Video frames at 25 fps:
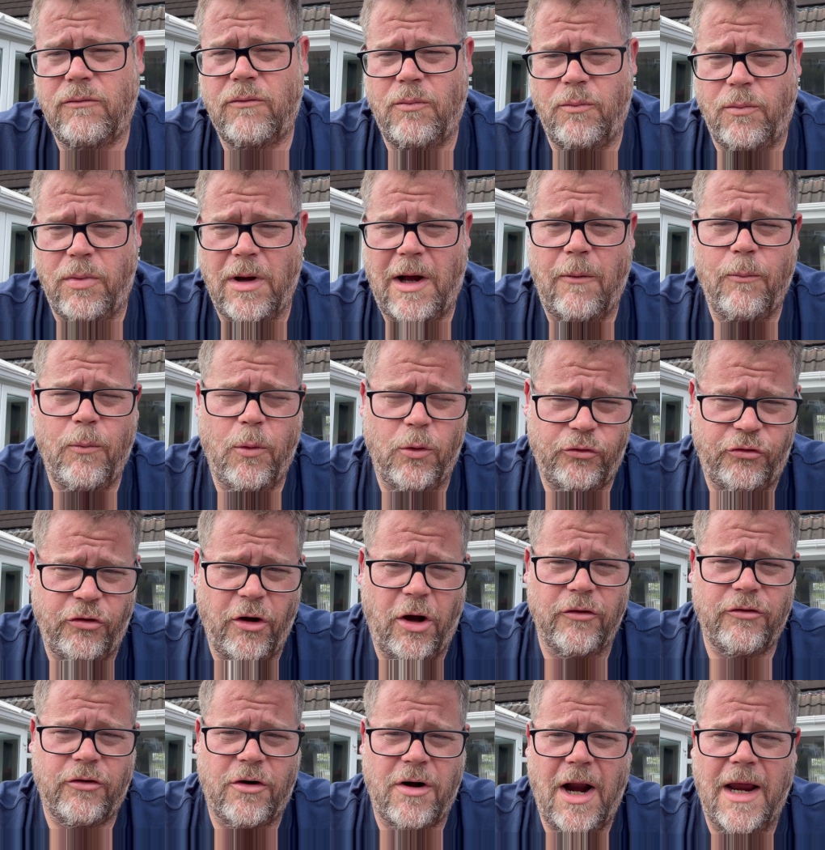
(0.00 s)
we'll
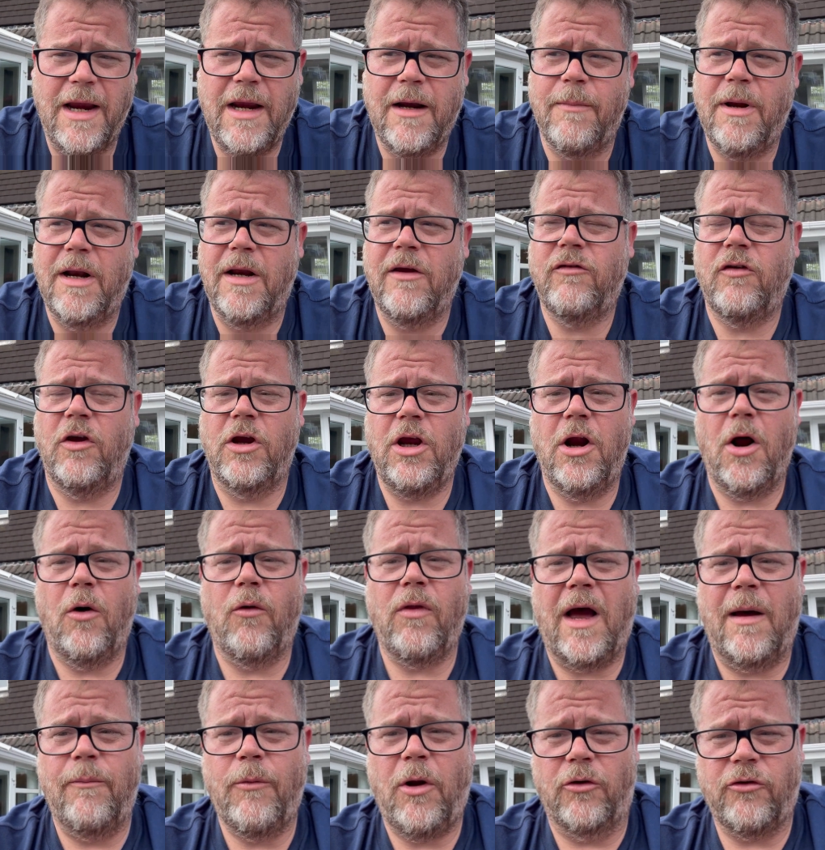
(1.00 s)
talk to Craig in a minute, so you know
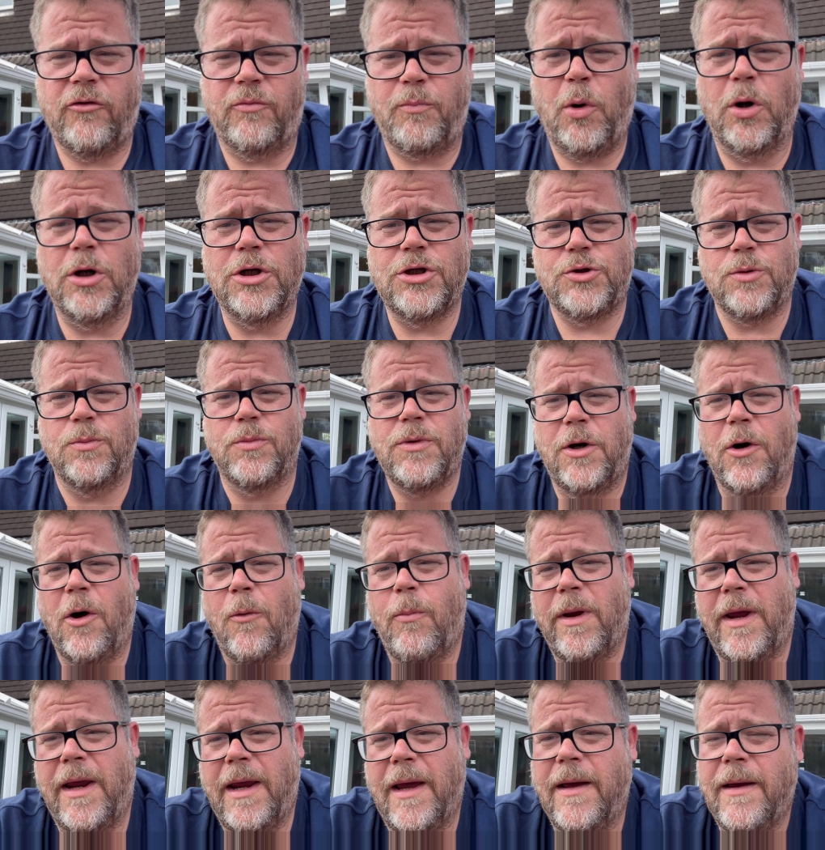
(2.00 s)
that I'm not just putting something
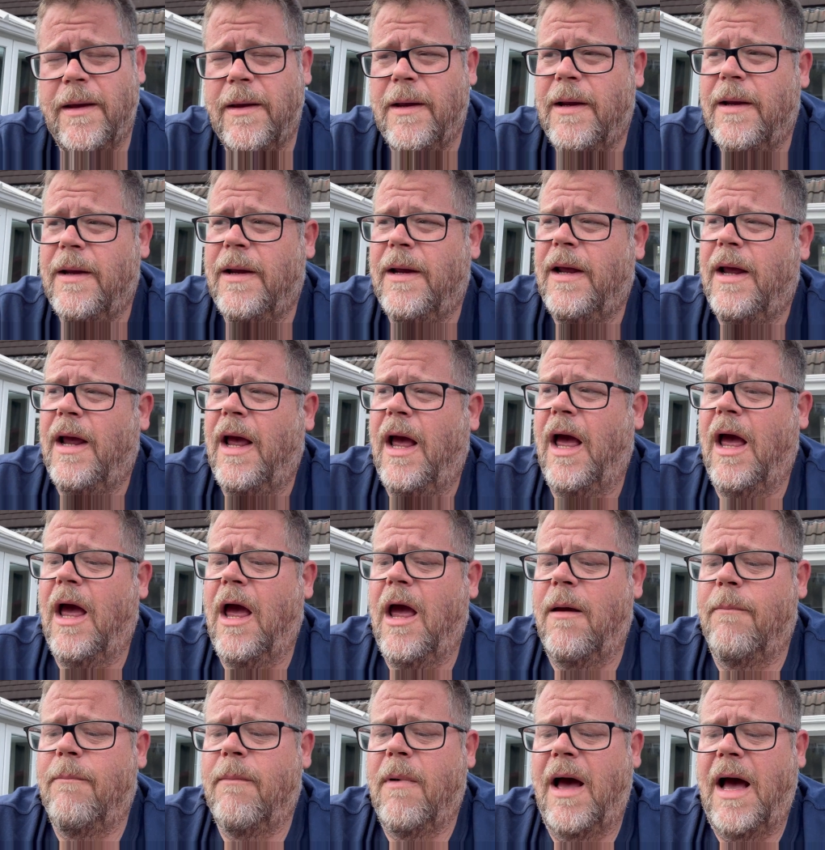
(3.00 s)
up here.
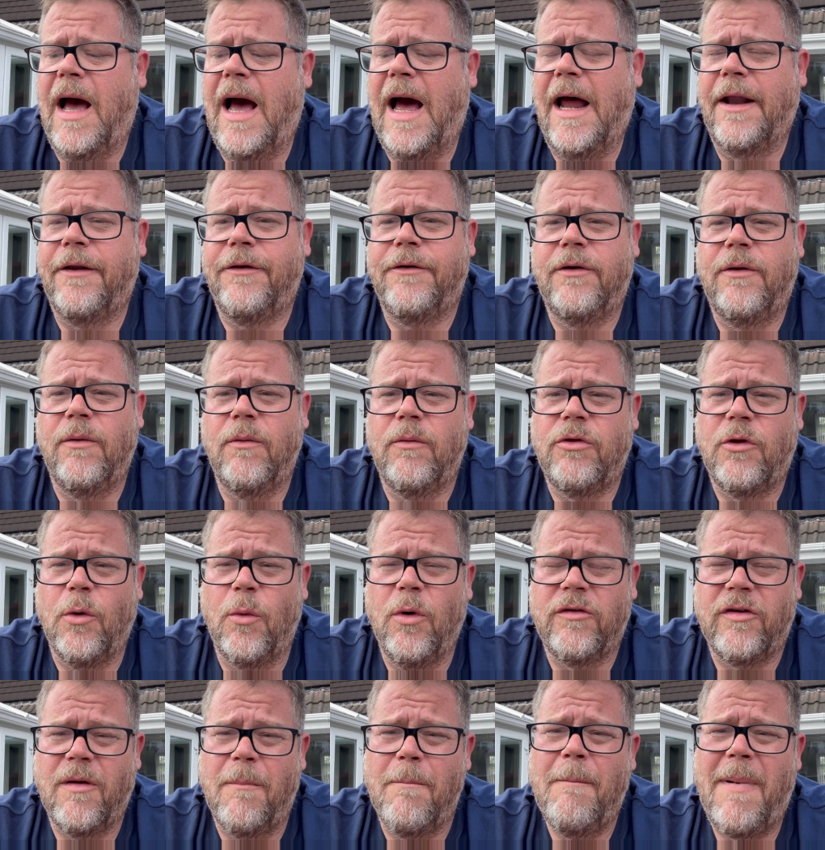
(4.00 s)
And there
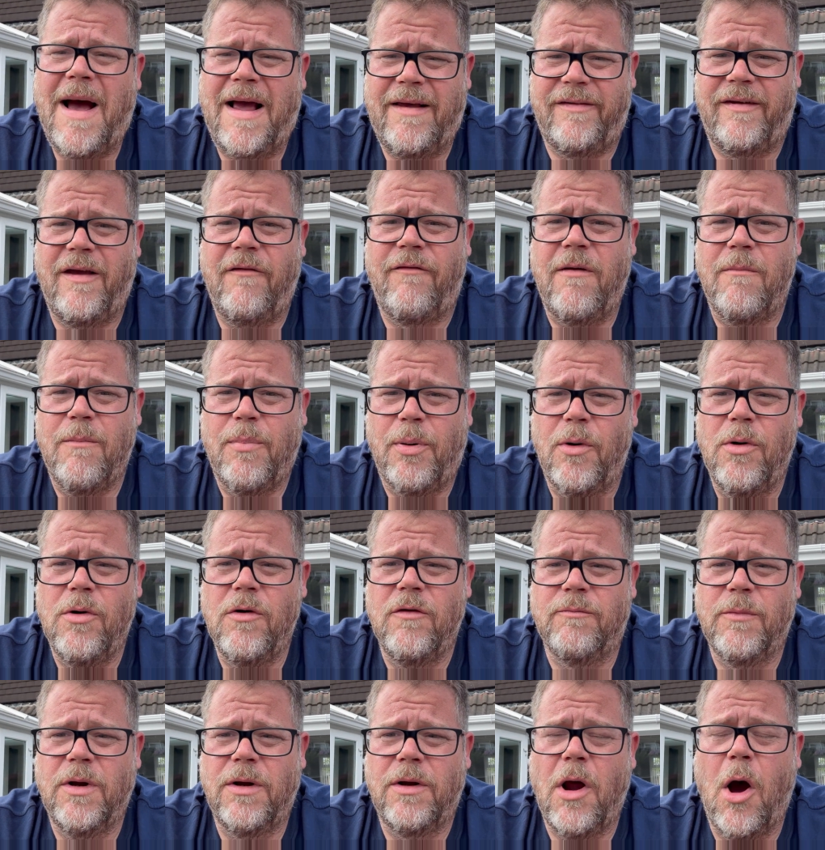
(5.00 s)
was a massive
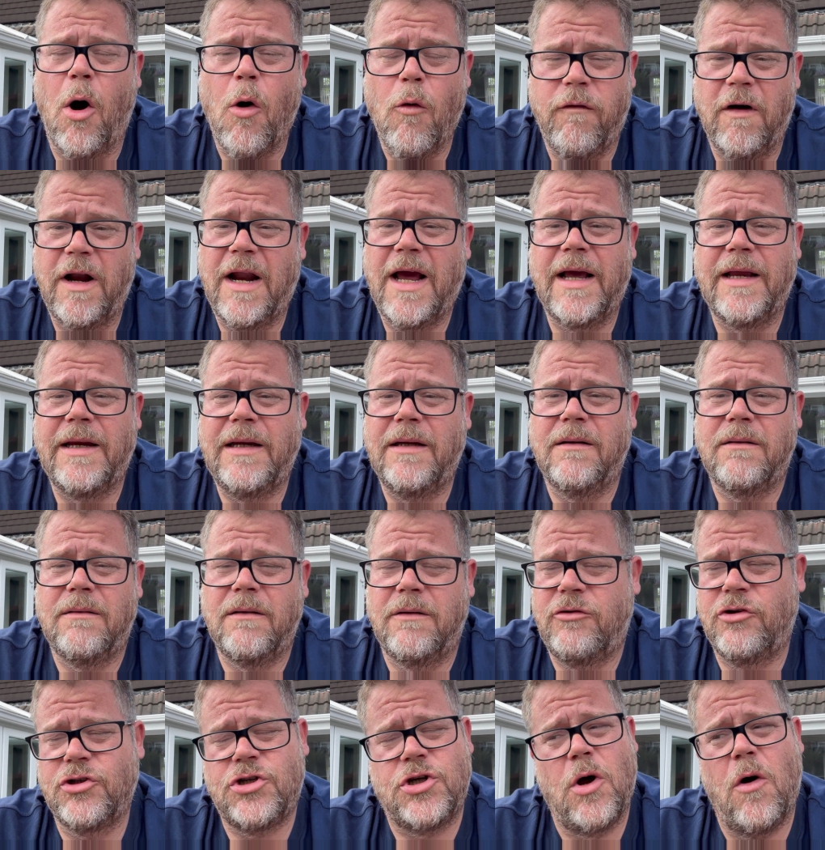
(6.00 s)
improvement
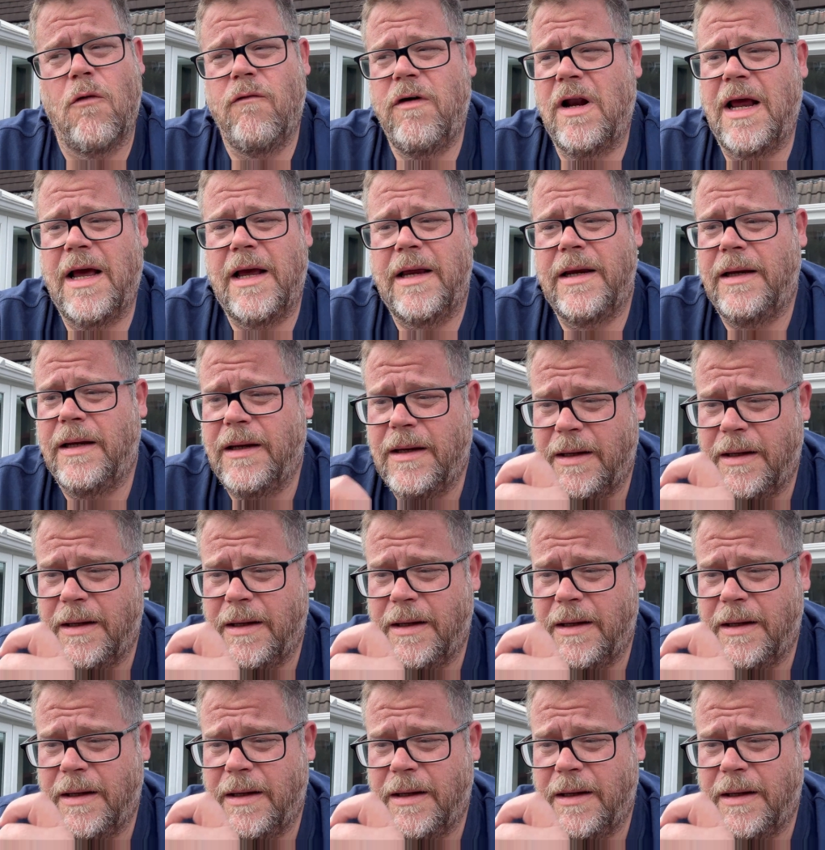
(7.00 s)
overnight, just overnight.